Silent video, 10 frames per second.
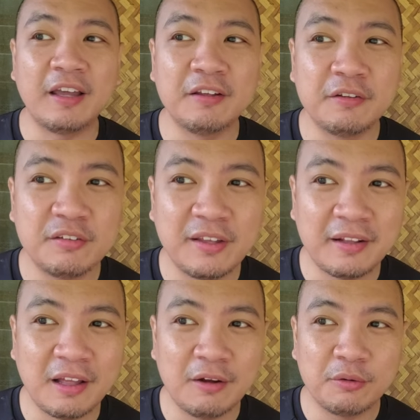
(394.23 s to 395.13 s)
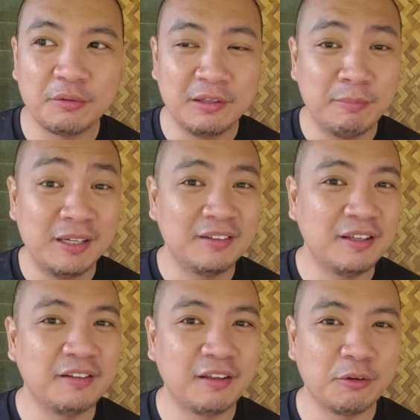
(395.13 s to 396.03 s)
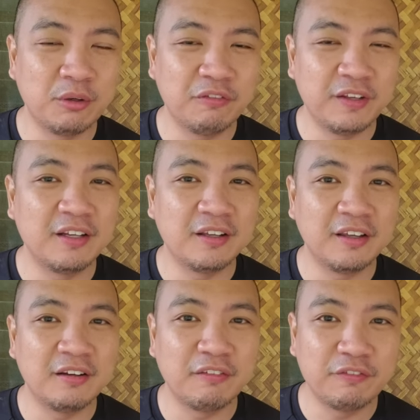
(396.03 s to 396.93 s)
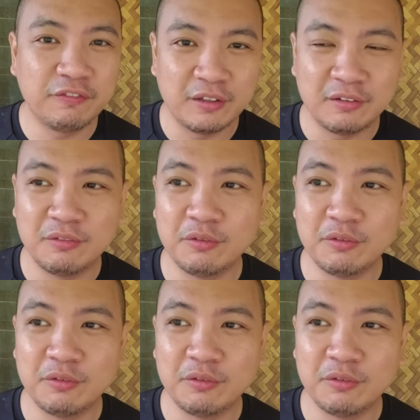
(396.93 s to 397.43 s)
I understand how debilitating it would feel again if it